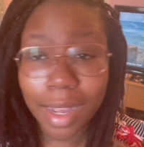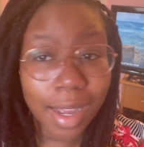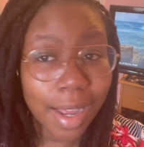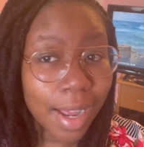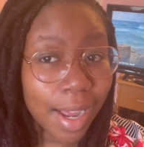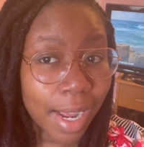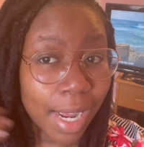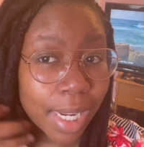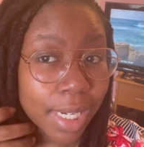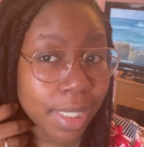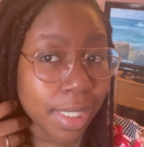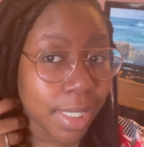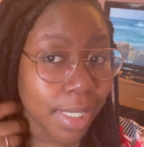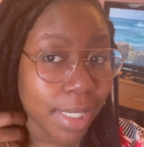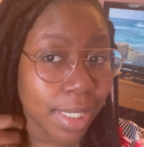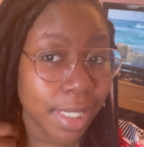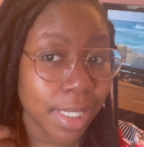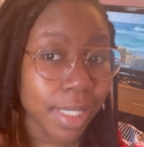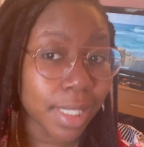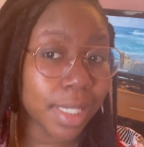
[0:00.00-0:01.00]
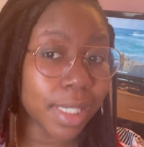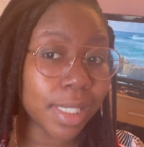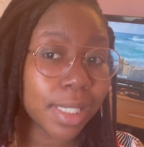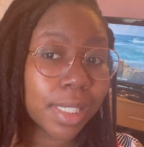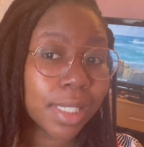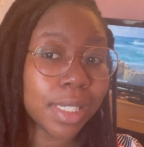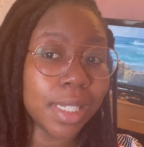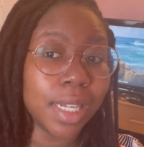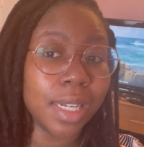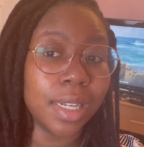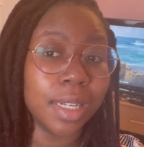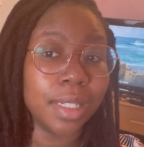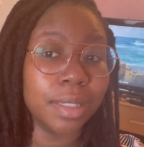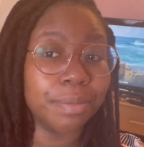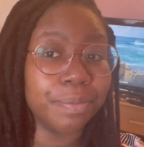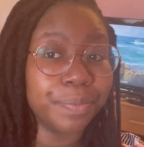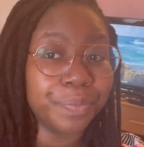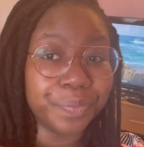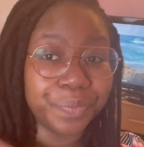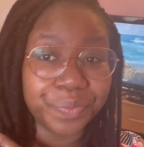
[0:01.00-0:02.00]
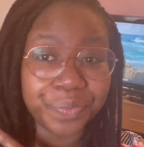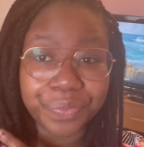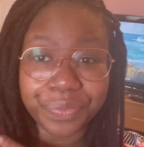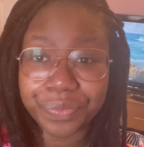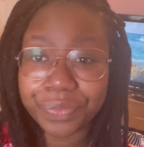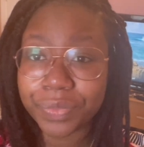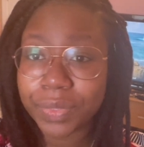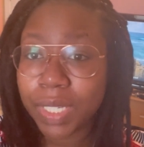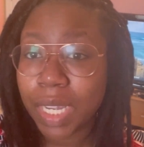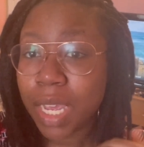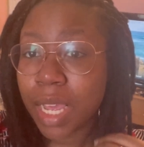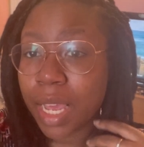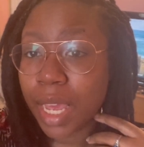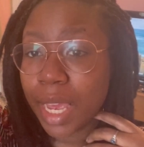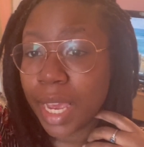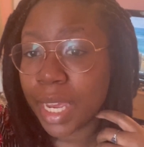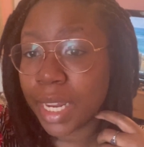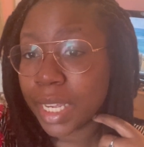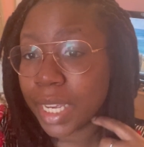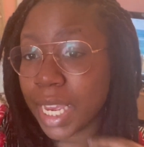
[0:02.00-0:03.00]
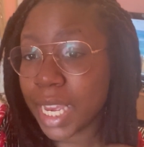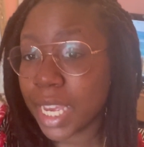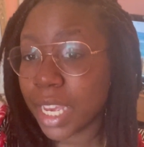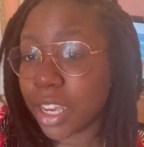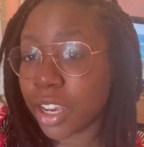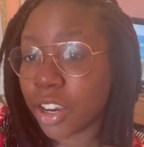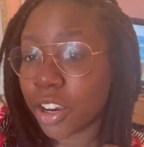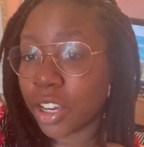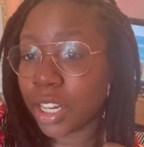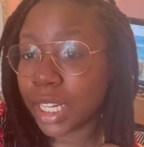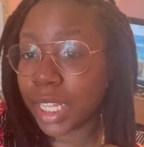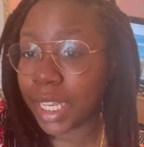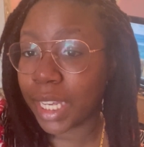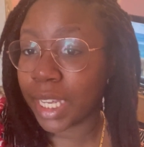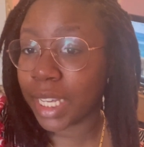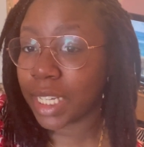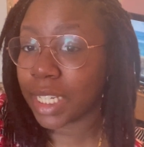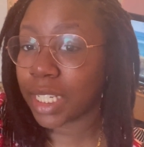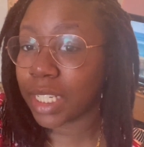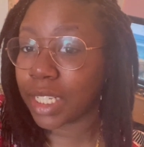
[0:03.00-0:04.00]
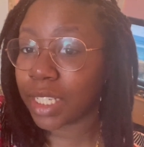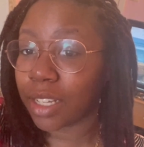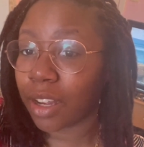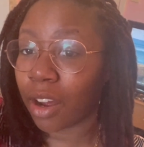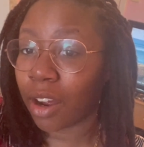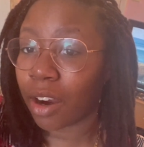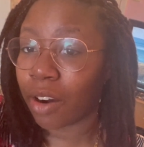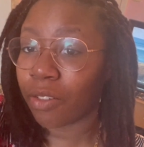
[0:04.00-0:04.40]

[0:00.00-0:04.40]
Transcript: I just, and the kinky curly ends are